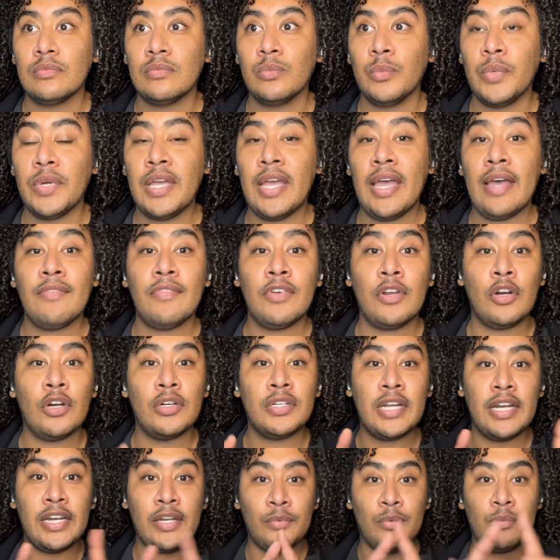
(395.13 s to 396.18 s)
We have in our
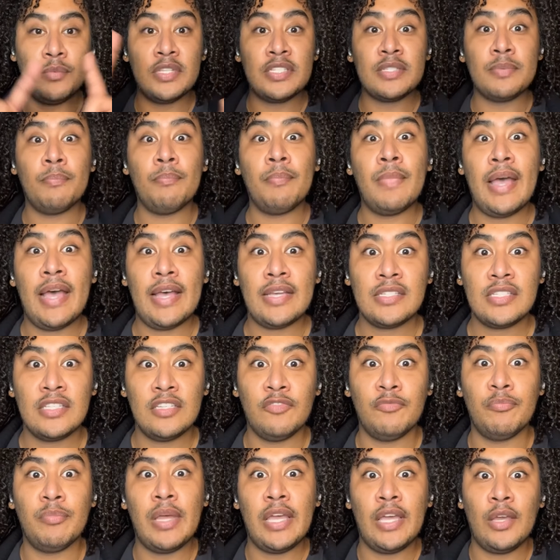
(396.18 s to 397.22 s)
dining room this
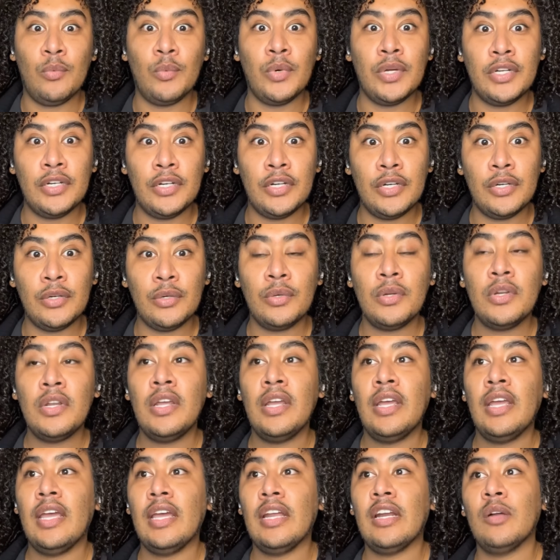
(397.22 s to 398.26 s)
massive bay window,
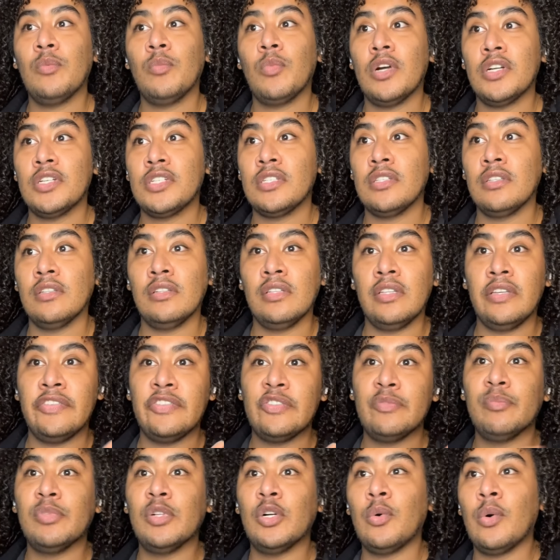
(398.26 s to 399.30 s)
and I'm watching the leaves
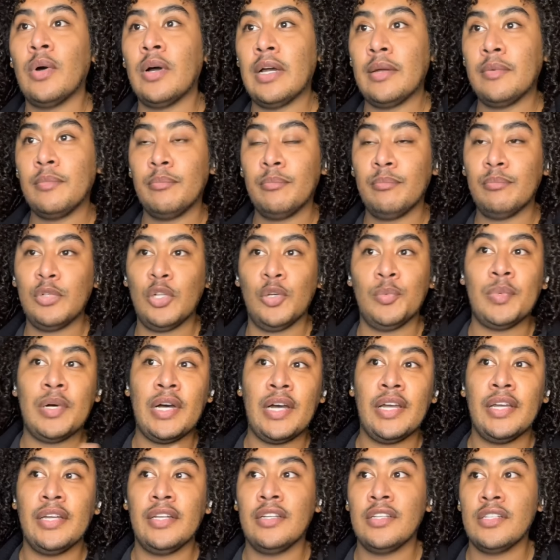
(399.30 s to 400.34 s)
blow by,
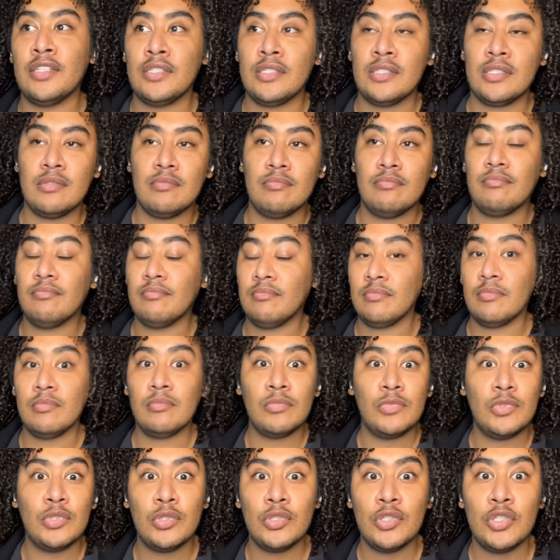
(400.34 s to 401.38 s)
and it
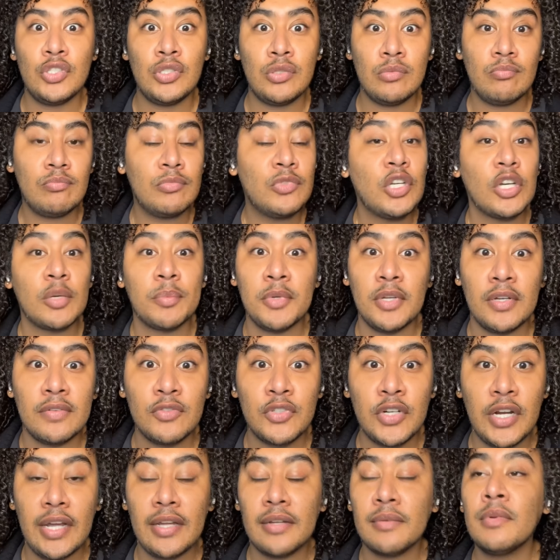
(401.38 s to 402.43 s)
took me off
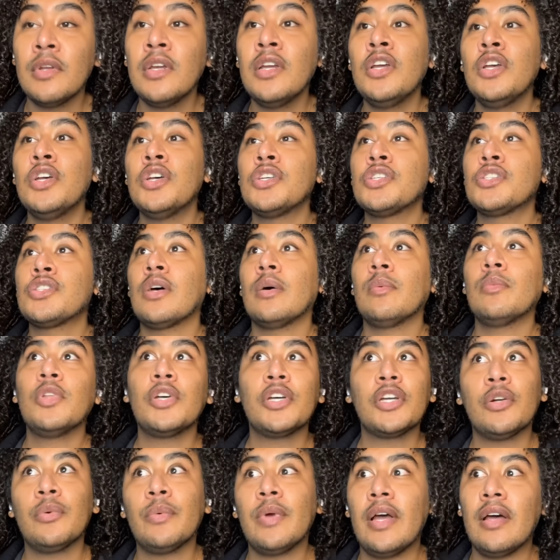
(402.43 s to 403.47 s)
track. So I'm
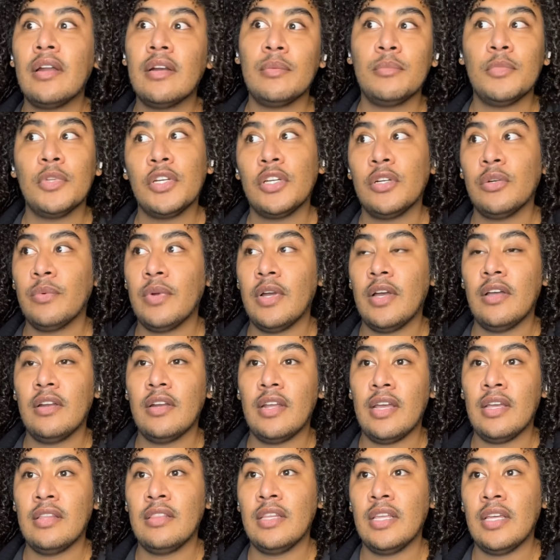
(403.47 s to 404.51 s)
looking around,
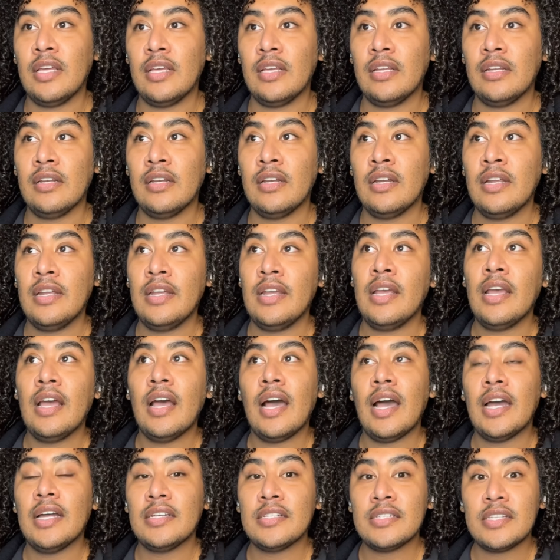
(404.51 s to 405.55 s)
and then
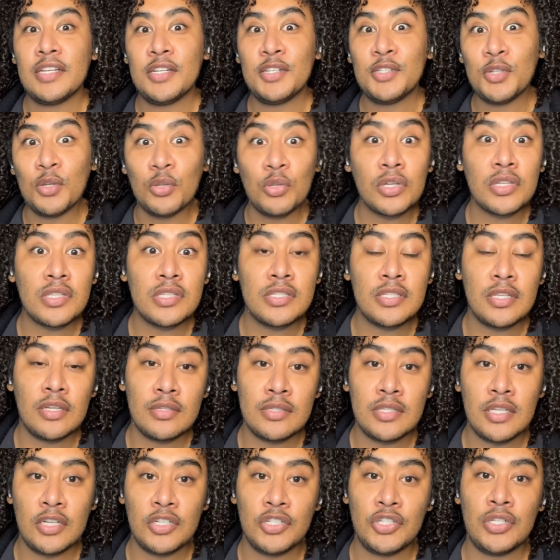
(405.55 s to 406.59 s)
I decided to go look at the sales
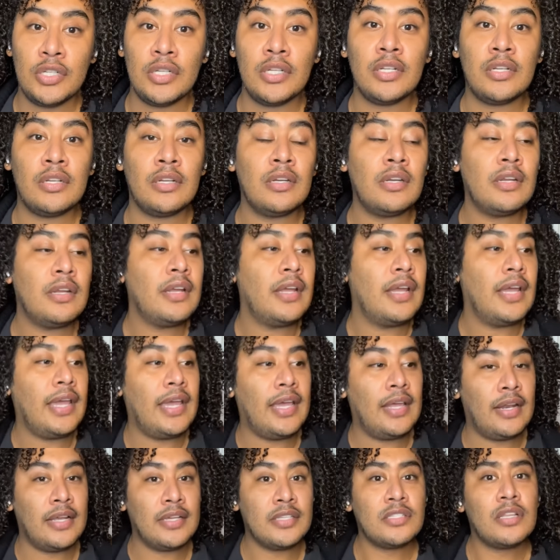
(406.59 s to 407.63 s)
section,
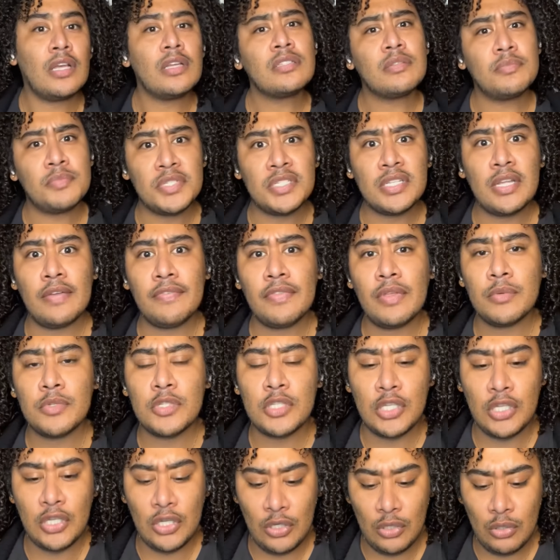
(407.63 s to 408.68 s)
and I saw some stuff that was
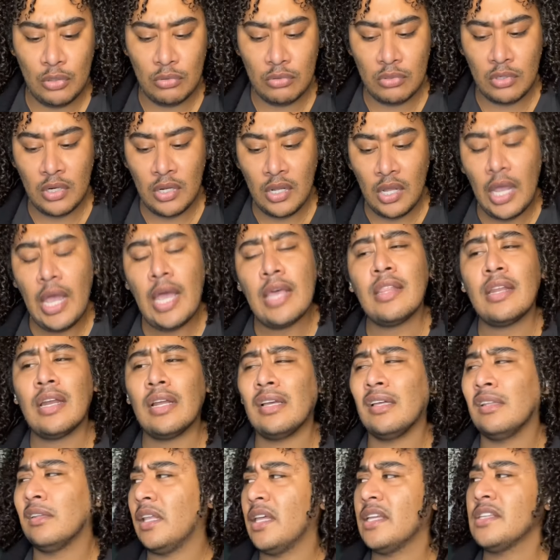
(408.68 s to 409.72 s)
cute, and then I
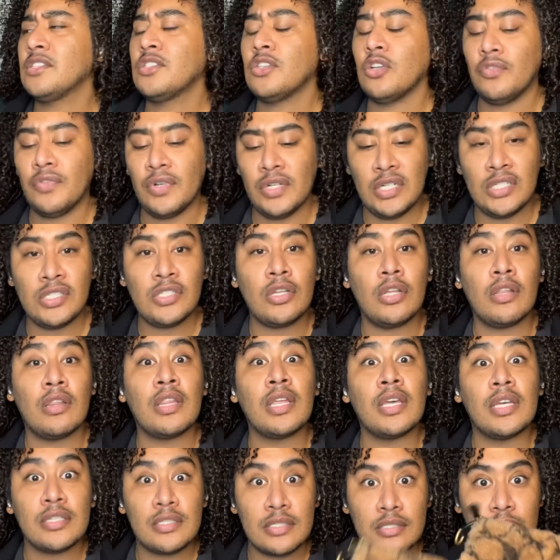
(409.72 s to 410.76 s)
glanced over and I saw
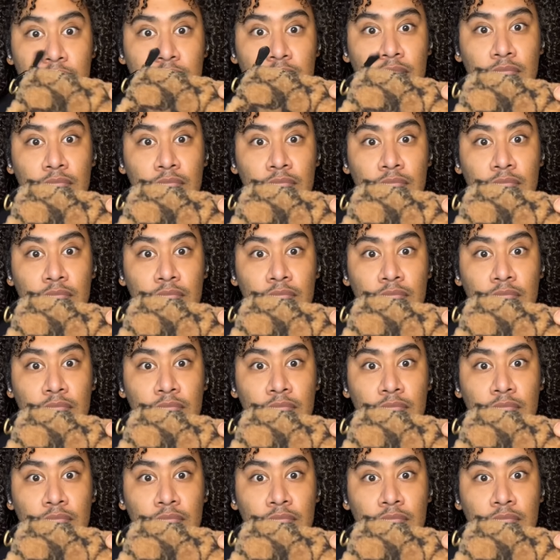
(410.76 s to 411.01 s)
this.